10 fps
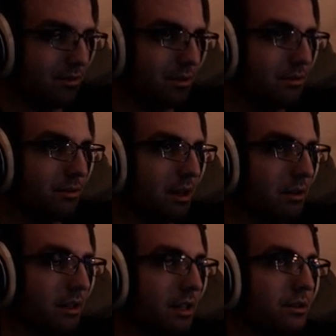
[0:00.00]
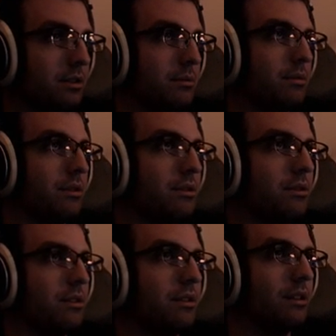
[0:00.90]
Just 3-hour lectures. But
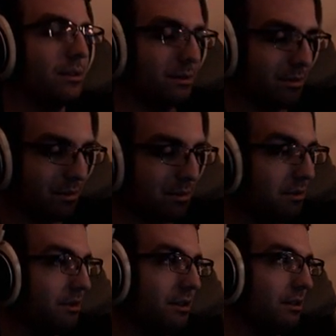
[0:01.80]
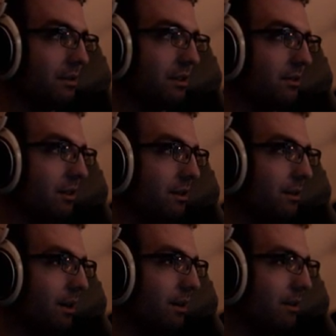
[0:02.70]
usually the teachers were cool and you only were there for like 2
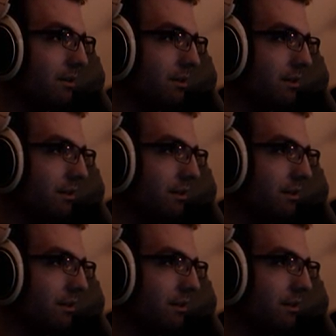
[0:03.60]
hours. So.